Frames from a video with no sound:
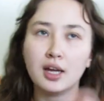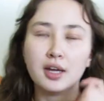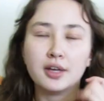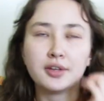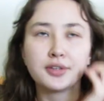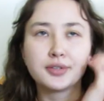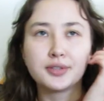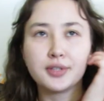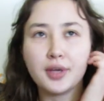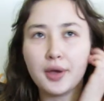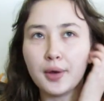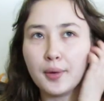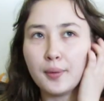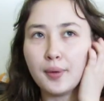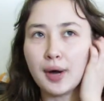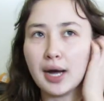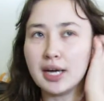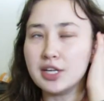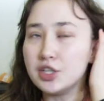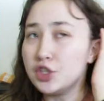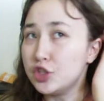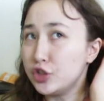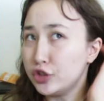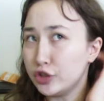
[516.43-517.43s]
So
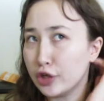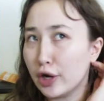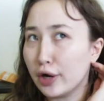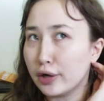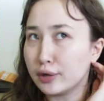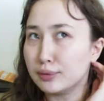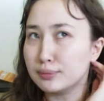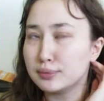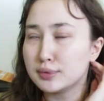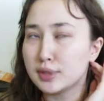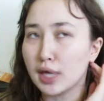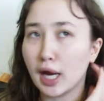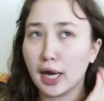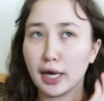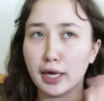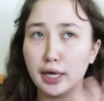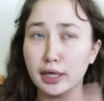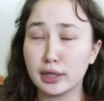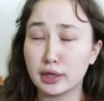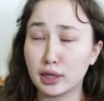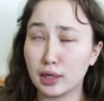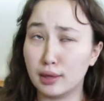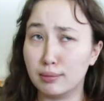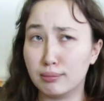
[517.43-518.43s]
I jumped, I
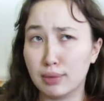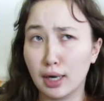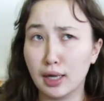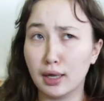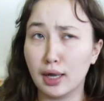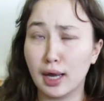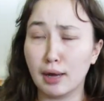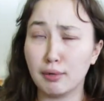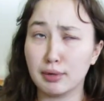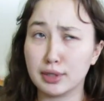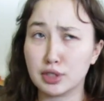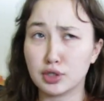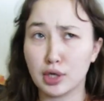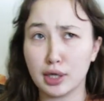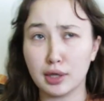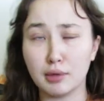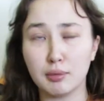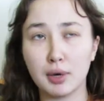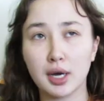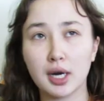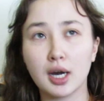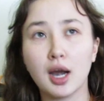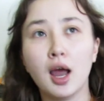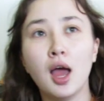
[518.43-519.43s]
hit the umbrella, I went straight in the
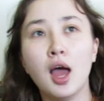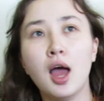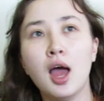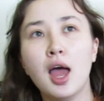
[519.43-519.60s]
water.